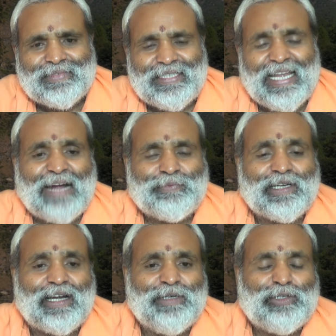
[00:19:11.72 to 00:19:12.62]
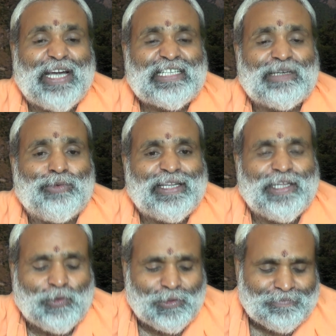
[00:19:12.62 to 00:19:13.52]
Then after coming to the ashram, what
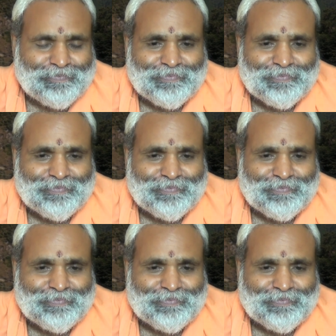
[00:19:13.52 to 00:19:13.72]
they do?